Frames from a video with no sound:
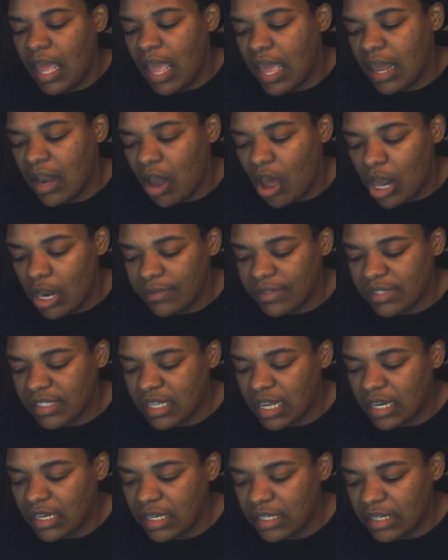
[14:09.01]
And all of a
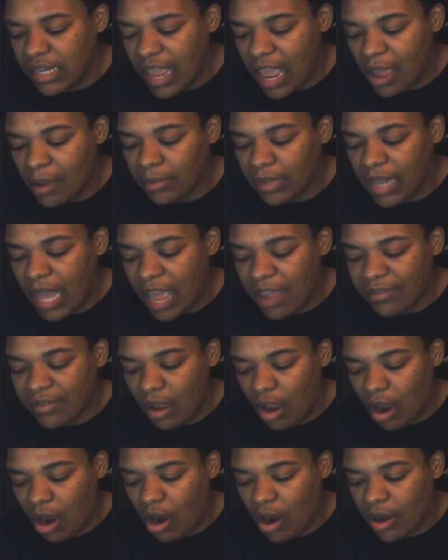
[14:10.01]
sudden, the damn
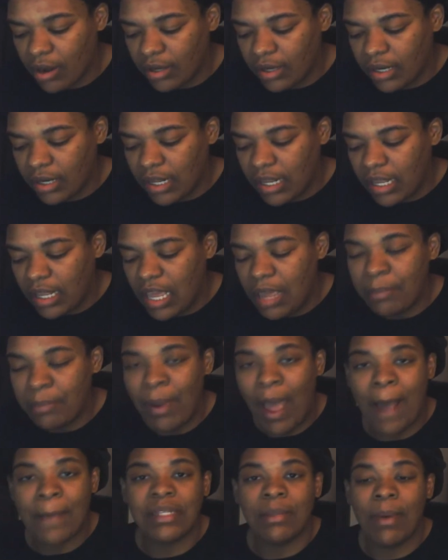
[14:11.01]
lifeguard, he
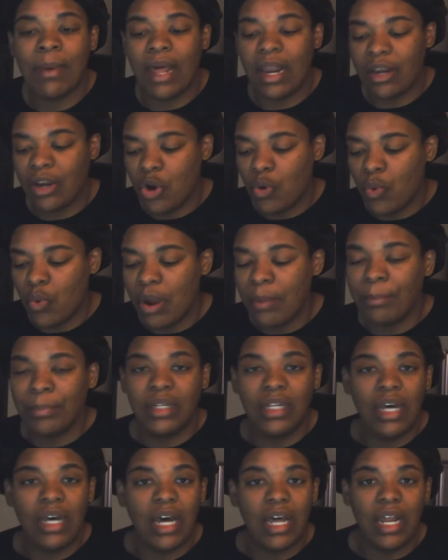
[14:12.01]
pops up out of nowhere,
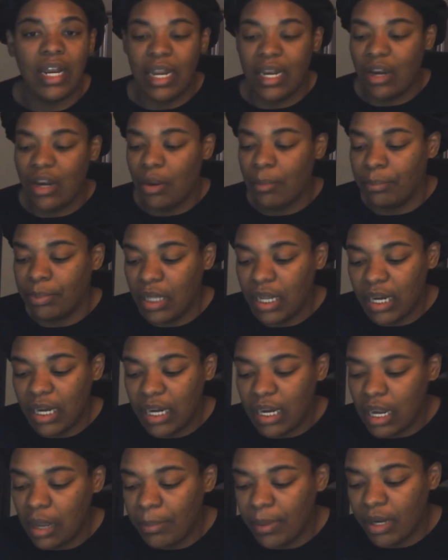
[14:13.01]

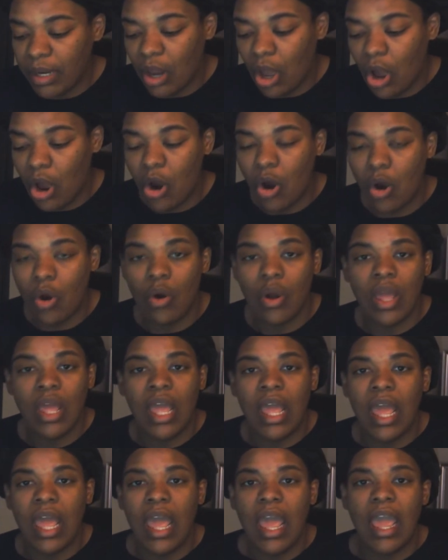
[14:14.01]
bloodied up and all.
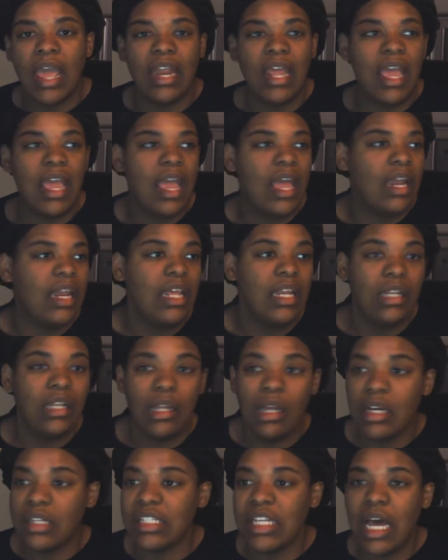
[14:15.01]
And then he
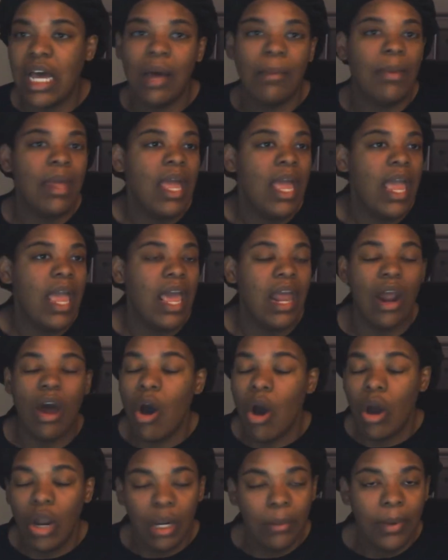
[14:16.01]
looks up, and
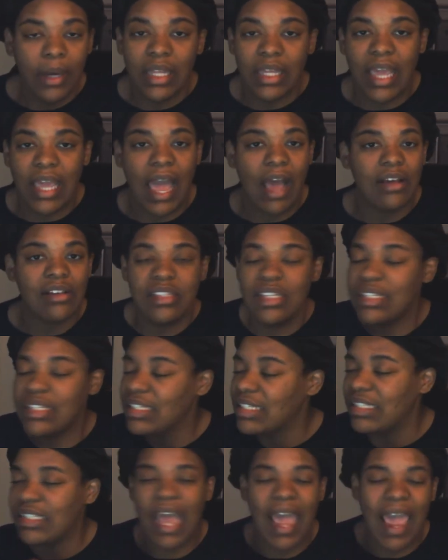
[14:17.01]
all them other
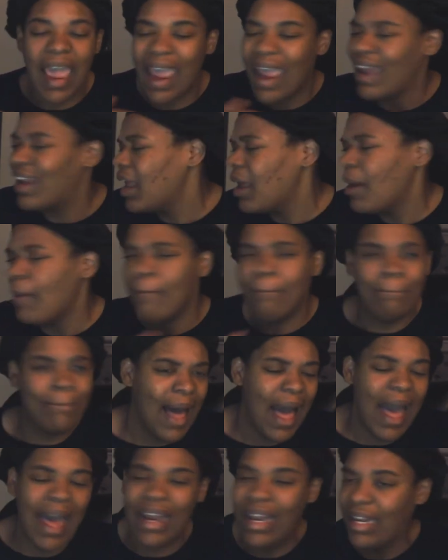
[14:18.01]
counselors dead,
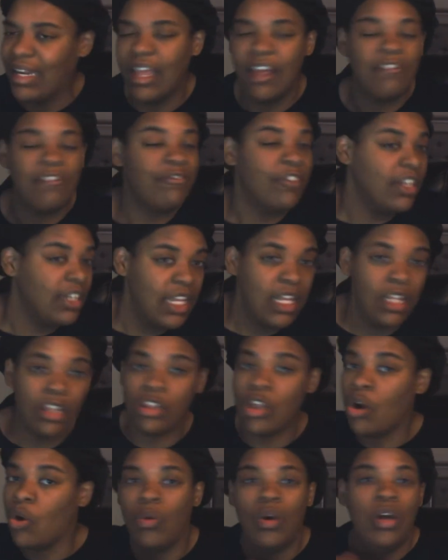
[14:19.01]
bodied,
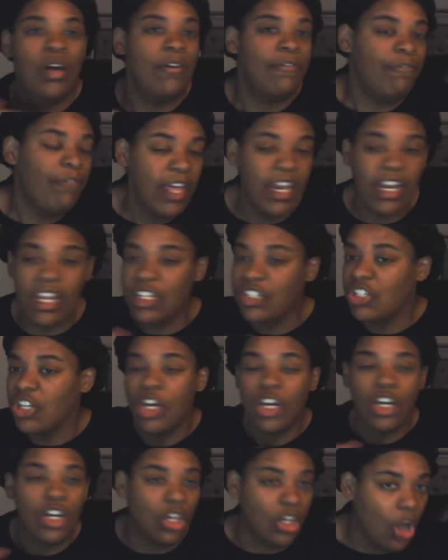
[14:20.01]
finito, finished,
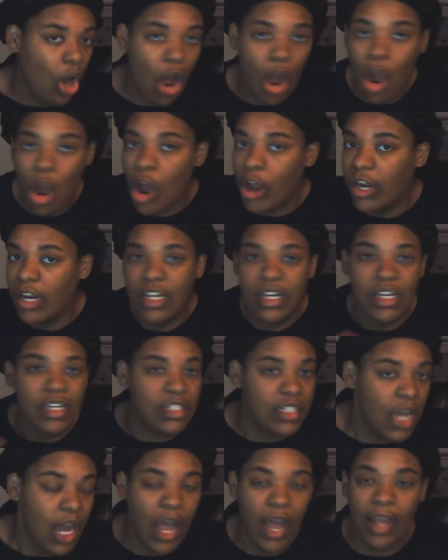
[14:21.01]
gone,
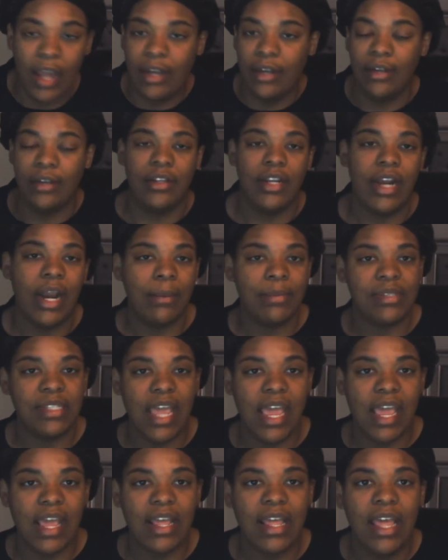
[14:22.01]
done. You know what I'm
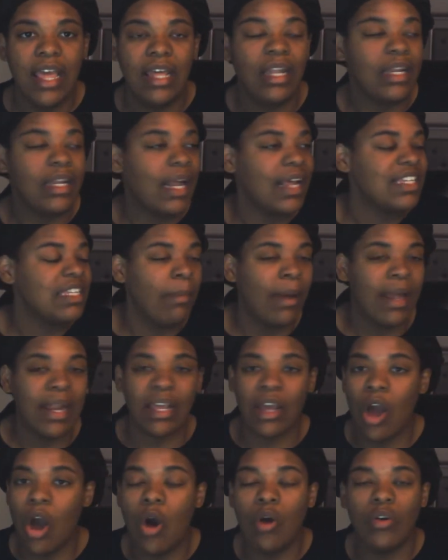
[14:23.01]
saying? It looked like somebody
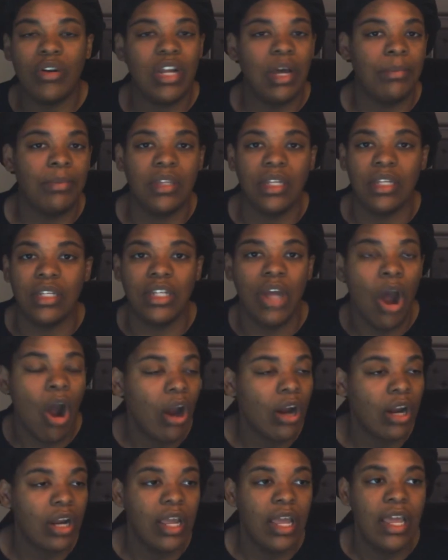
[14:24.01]
called up the
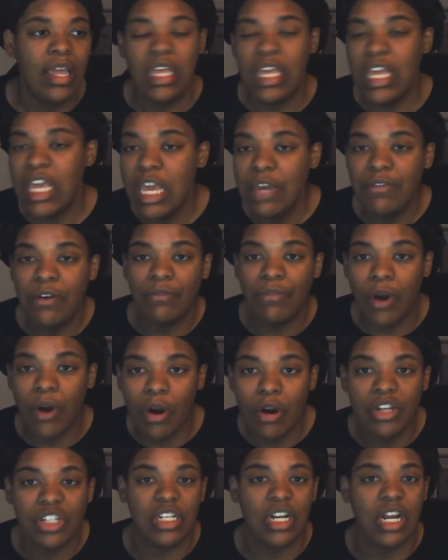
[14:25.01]
dark evil
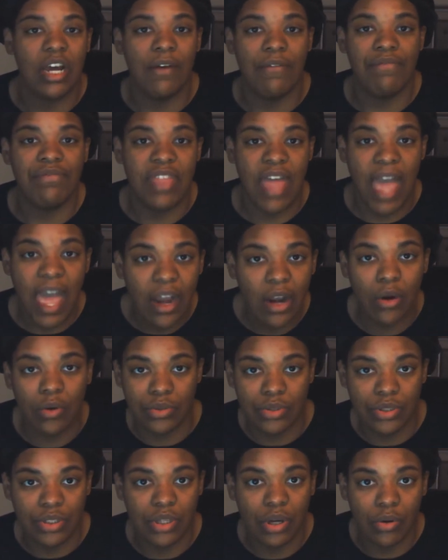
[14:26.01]
version of
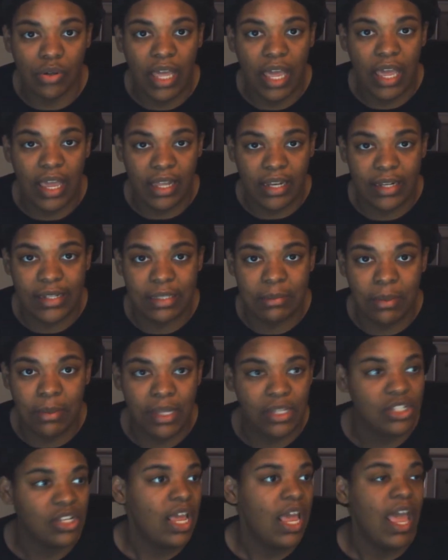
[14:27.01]
Thanos, okay, in this
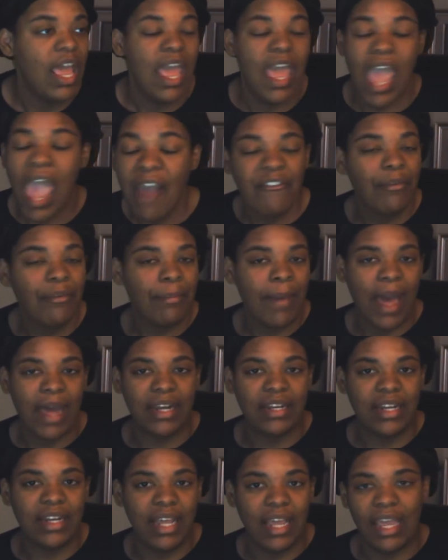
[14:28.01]
bitch.
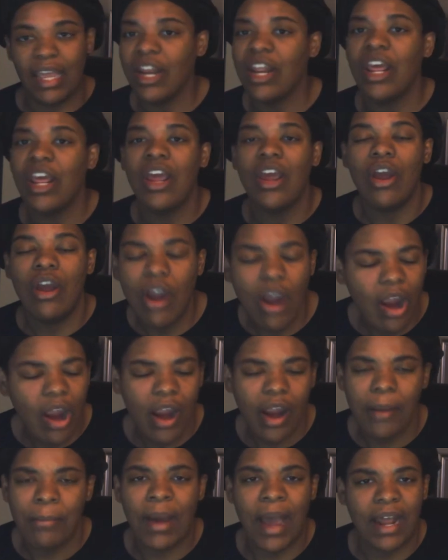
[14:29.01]
Everybody dead.
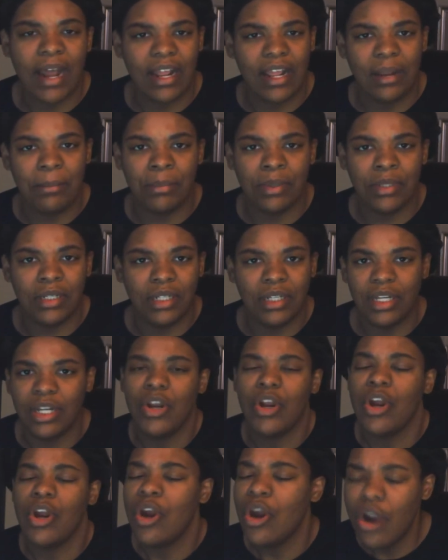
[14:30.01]
Everybody in blood.
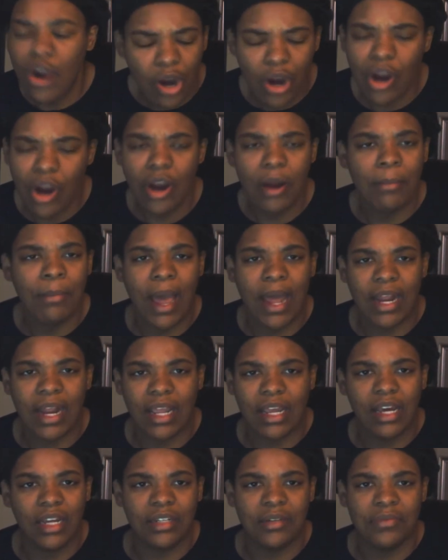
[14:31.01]
Everybody
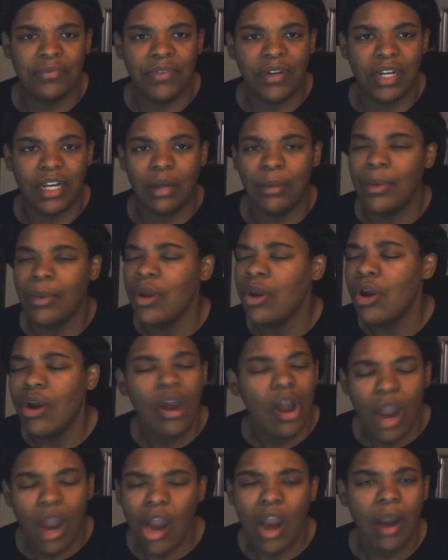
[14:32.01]
cut the fuck up.
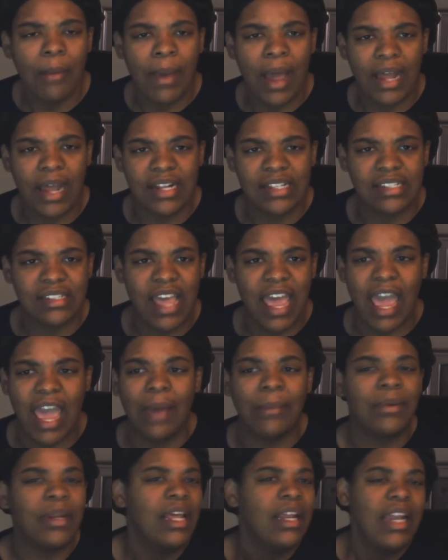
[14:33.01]
Everybody
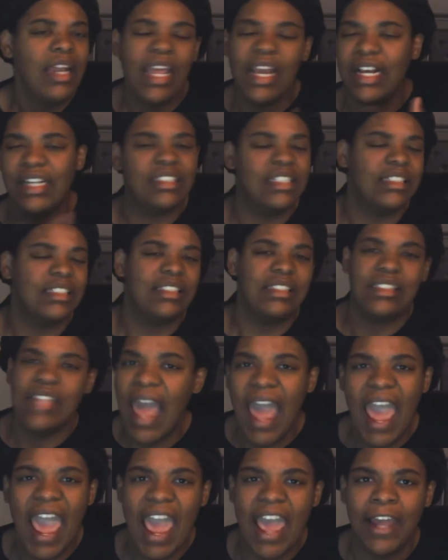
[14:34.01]
stabbed. Niggas is
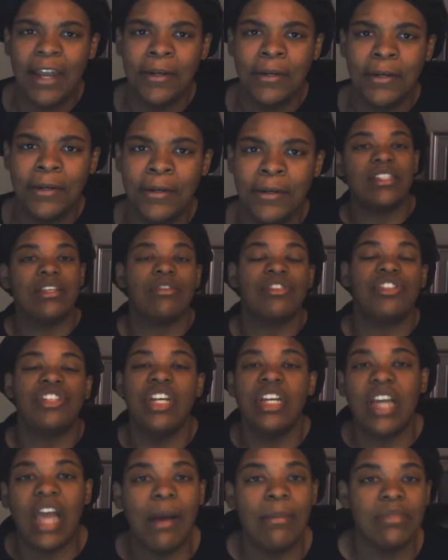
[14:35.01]
dead. And so
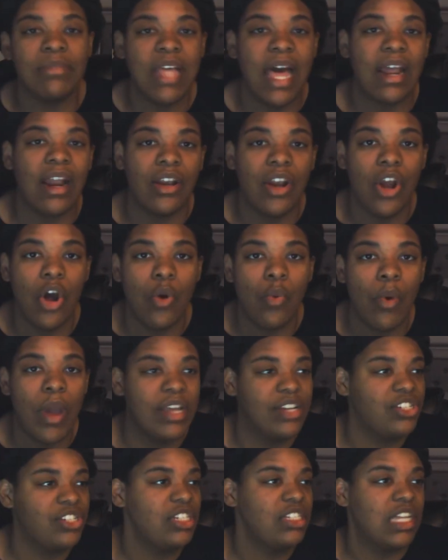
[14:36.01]
she comes out of
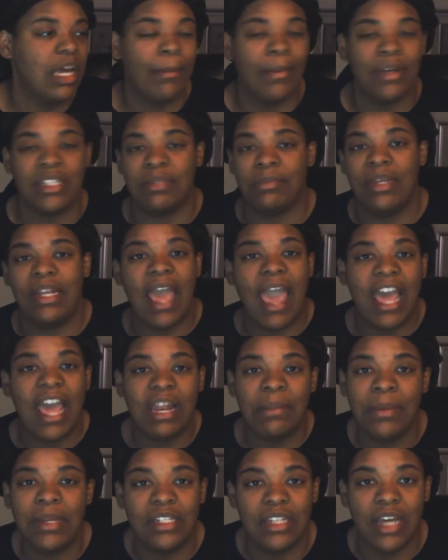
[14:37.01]
nowhere. She talking about something. It had
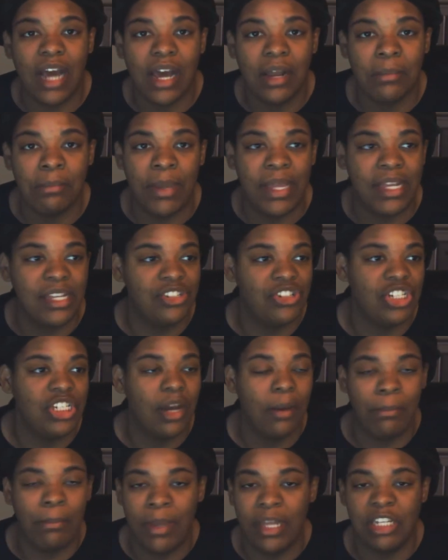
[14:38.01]
to be done,
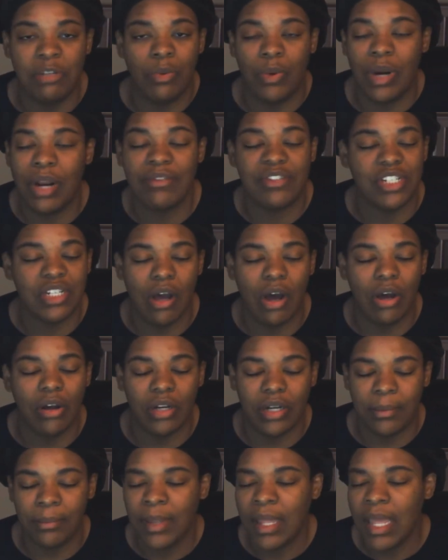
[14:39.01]
Benji or Benjamin, whatever she
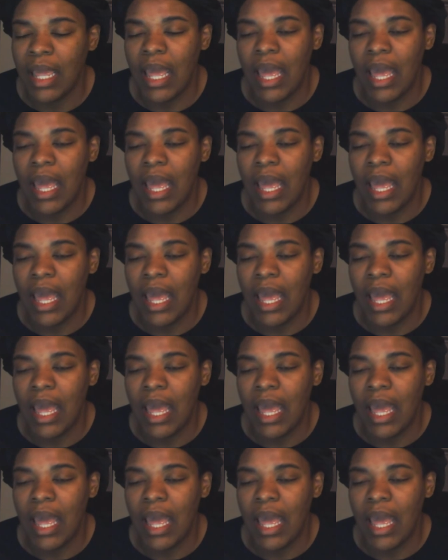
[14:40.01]
called him.